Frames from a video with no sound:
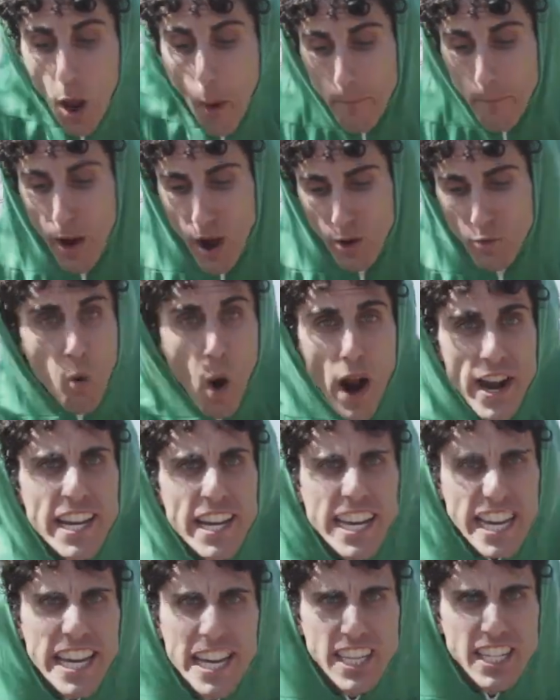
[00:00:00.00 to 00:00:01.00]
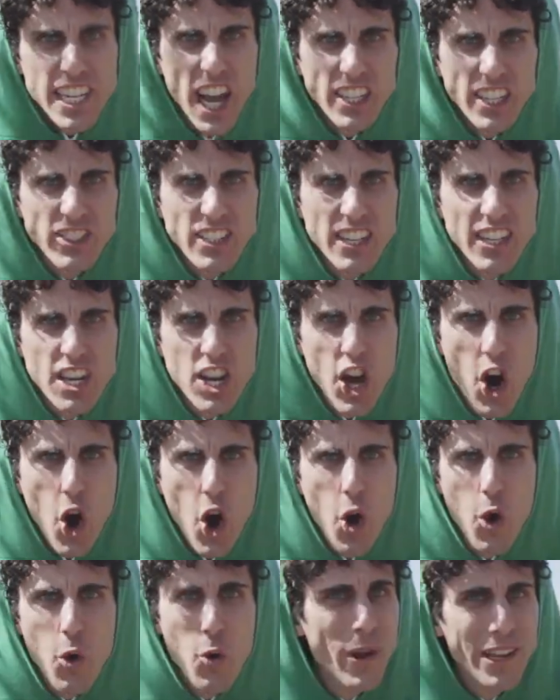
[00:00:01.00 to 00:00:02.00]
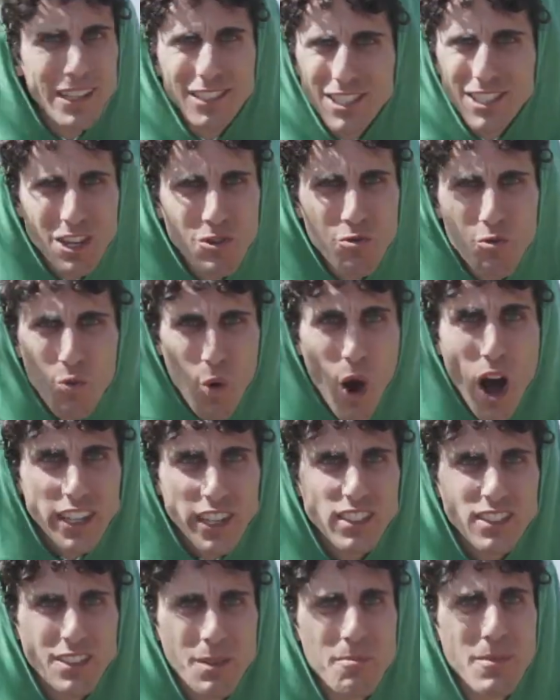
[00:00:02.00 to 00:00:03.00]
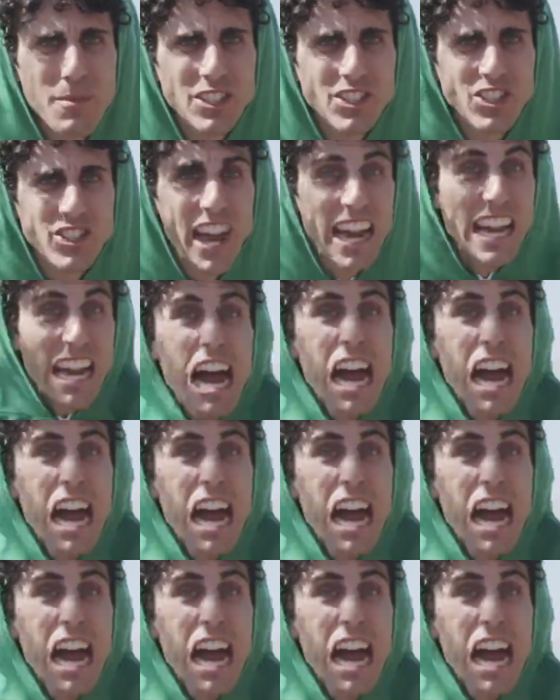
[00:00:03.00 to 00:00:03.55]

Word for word: But what he doesn't know is it was a mistake.